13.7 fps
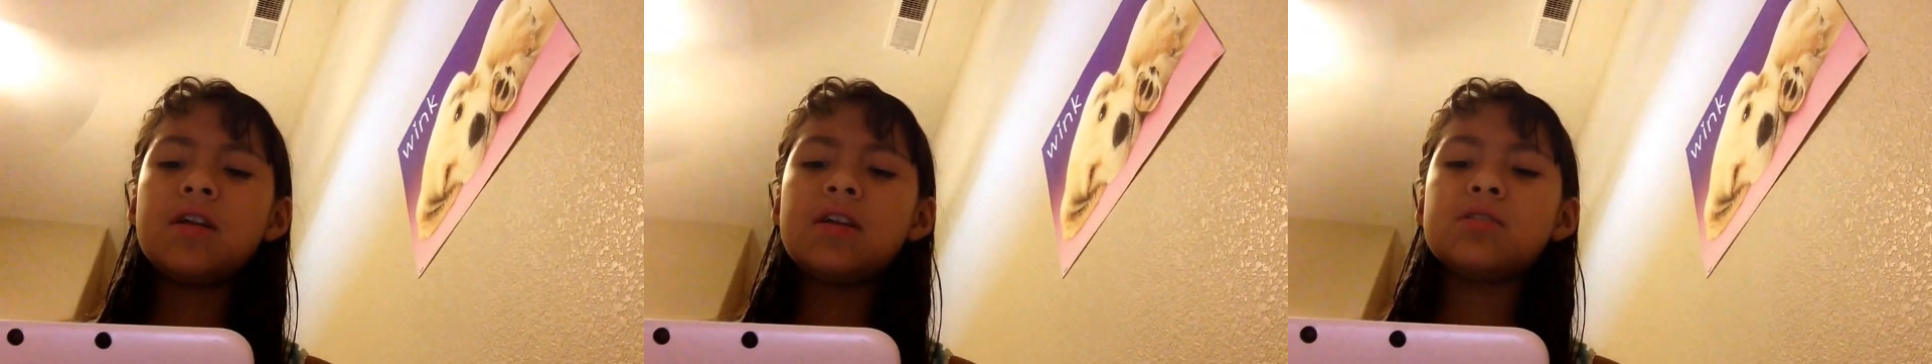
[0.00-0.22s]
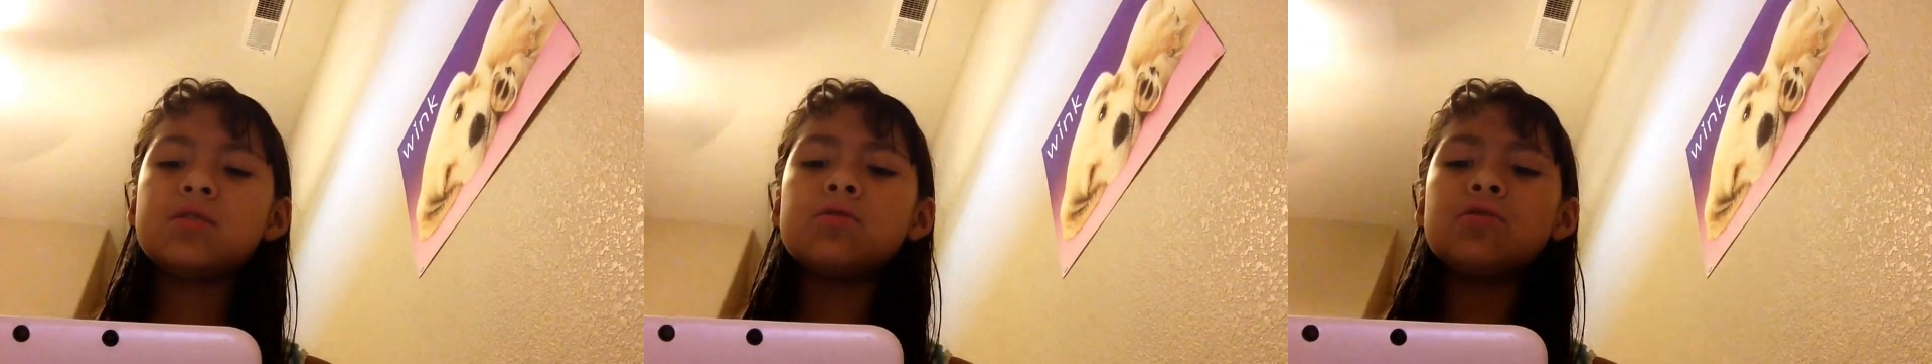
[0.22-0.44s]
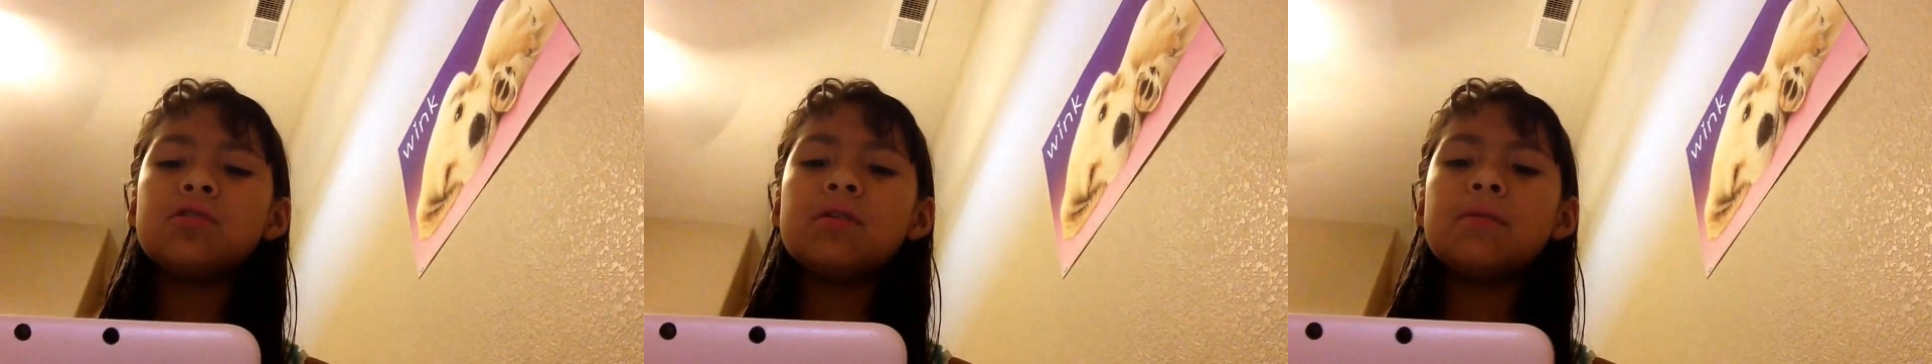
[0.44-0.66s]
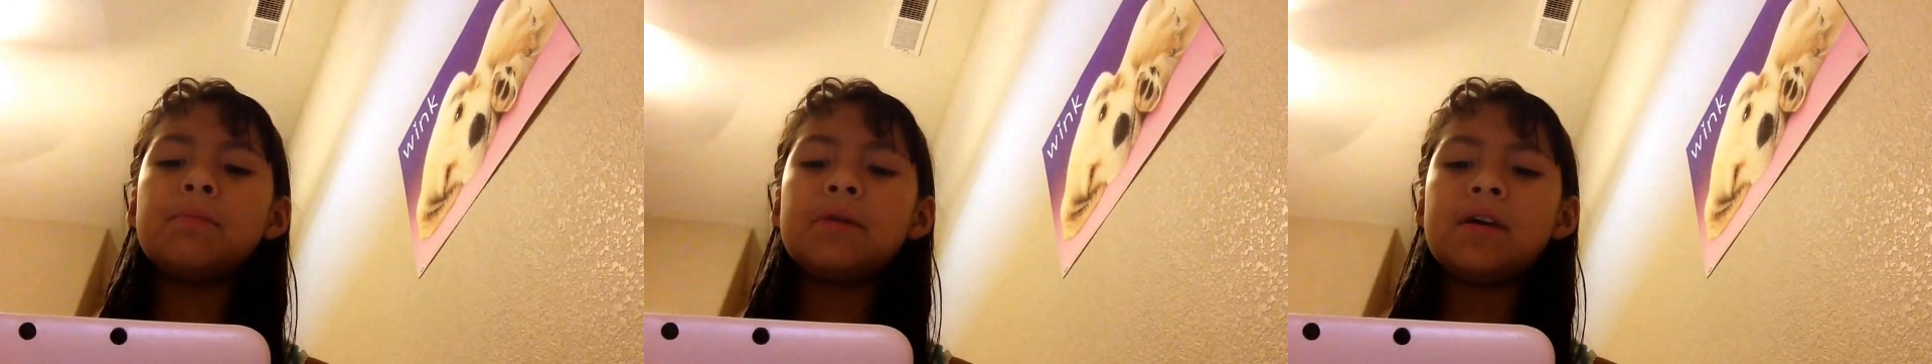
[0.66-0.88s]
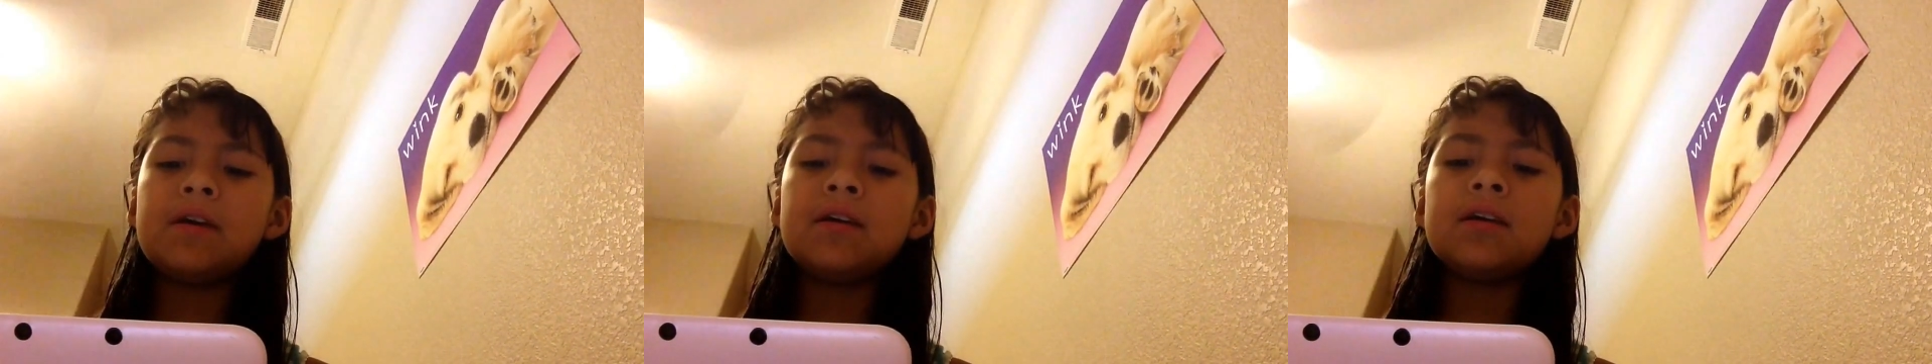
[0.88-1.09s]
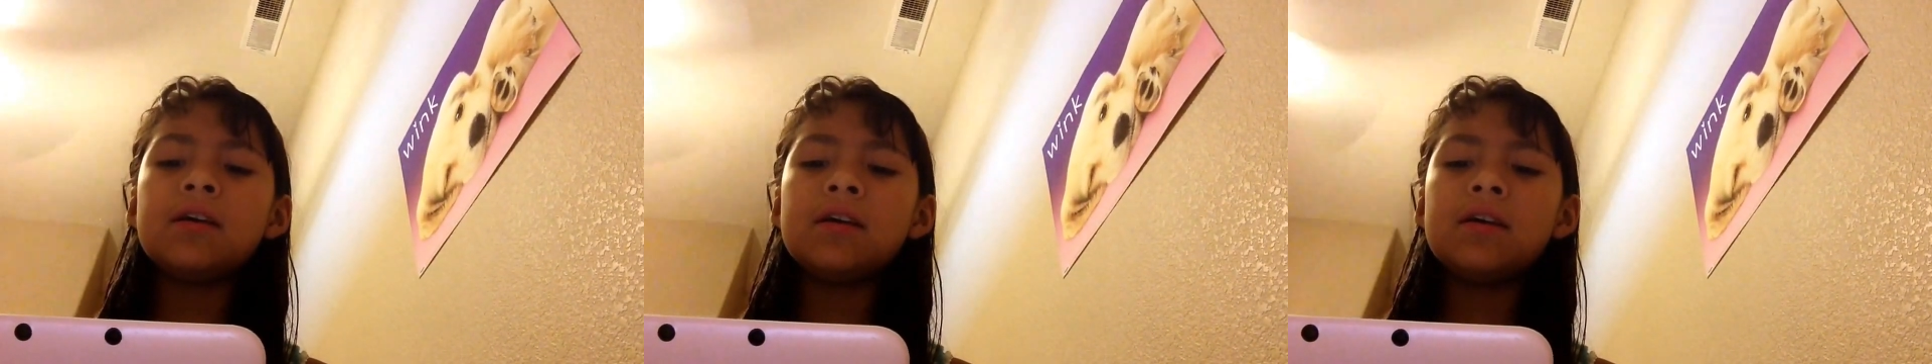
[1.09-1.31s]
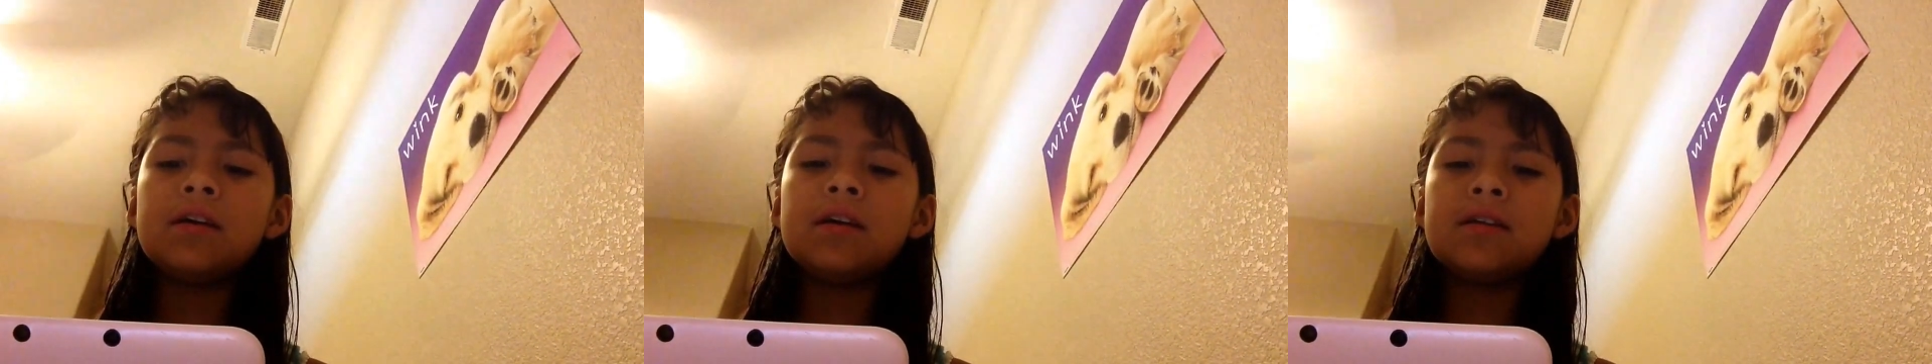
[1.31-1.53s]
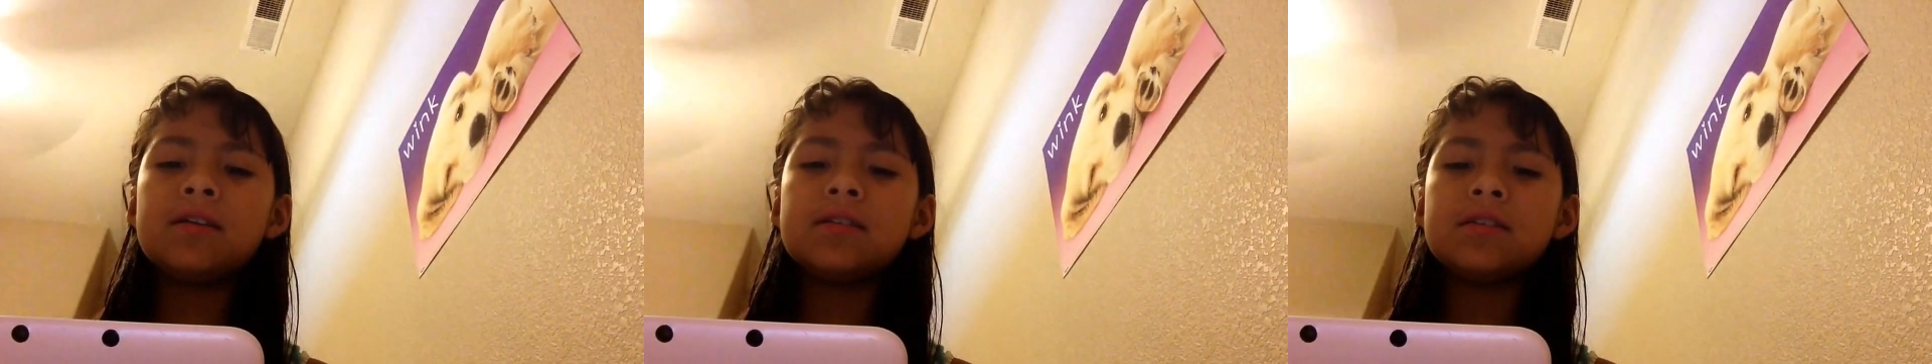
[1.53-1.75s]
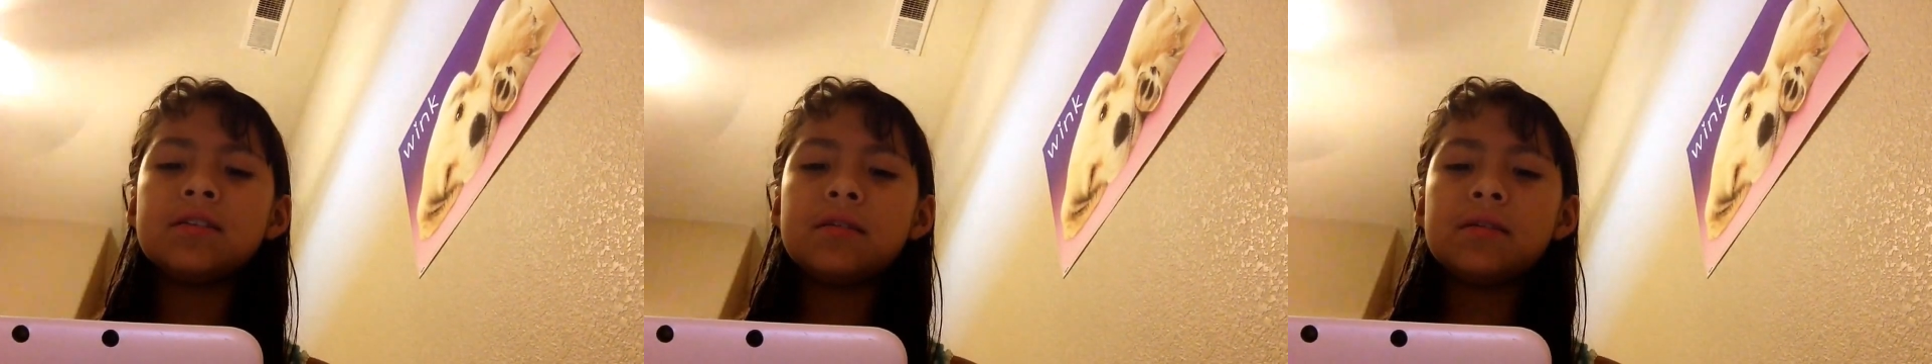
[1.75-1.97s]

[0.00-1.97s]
it to the beat.